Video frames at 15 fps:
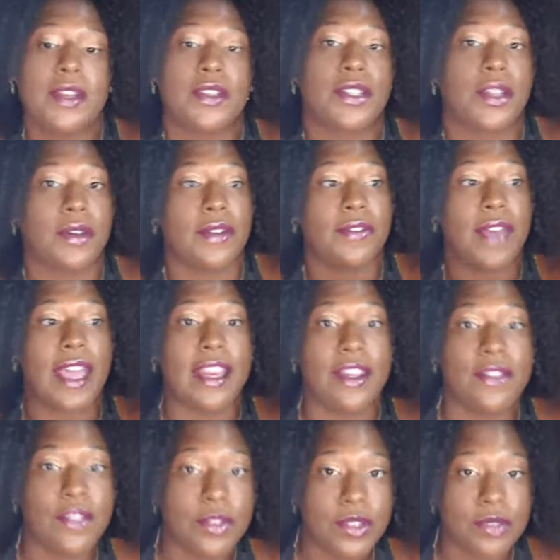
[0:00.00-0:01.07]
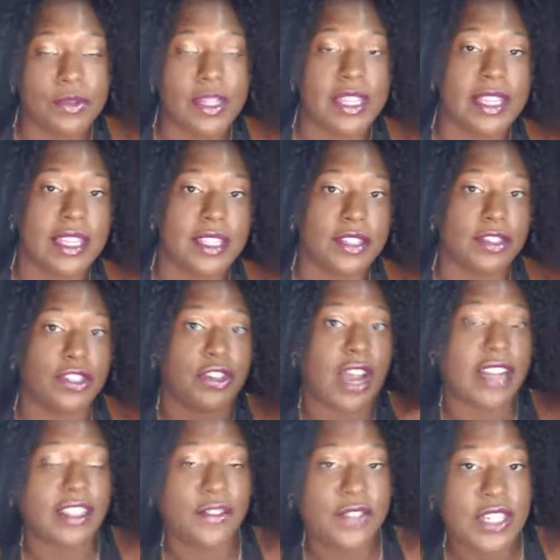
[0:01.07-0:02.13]
So if any of those three things are
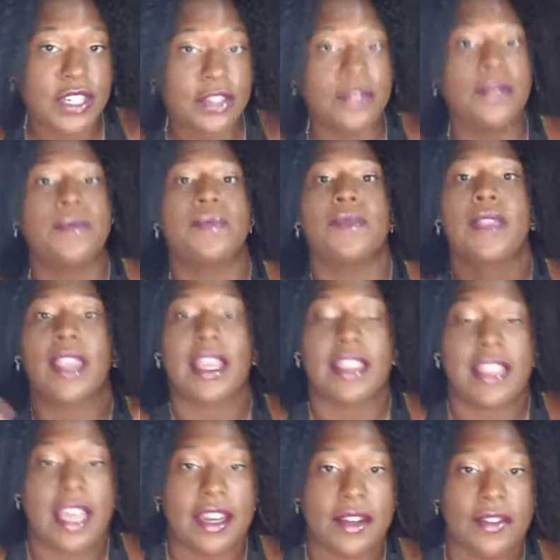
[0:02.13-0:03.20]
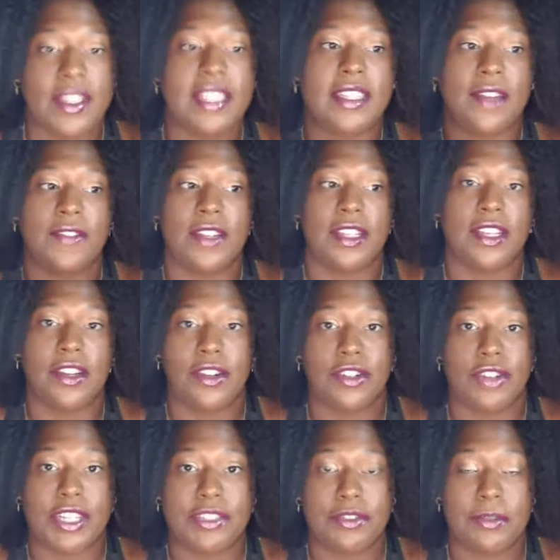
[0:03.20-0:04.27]
attractive to you, at the end of this, definitely go to
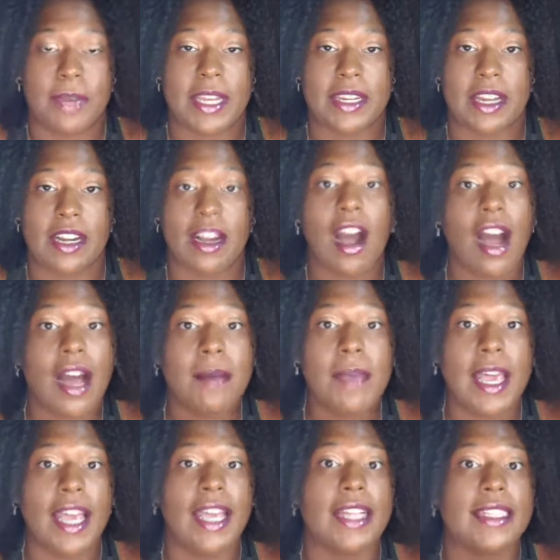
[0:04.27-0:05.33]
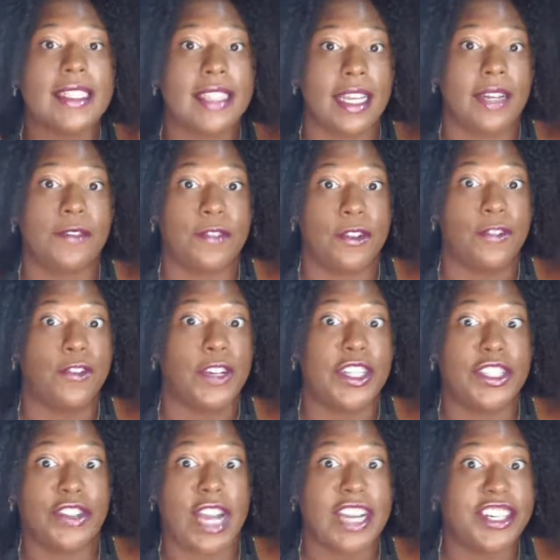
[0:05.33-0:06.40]
dressingroommate.com and sign up for a free
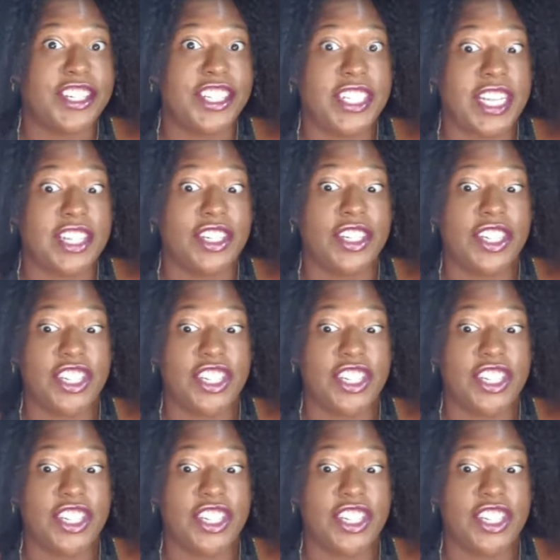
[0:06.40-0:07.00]
strategy session to